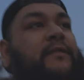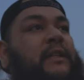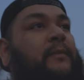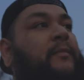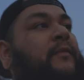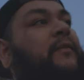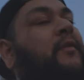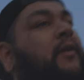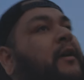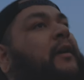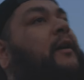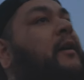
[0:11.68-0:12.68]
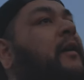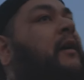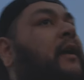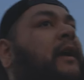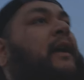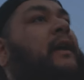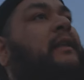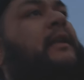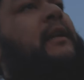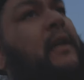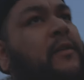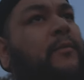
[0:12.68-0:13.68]
you've seen him before. And
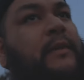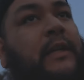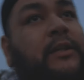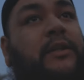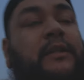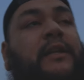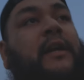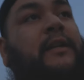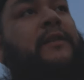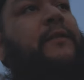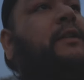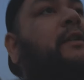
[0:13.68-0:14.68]
then another one that just got into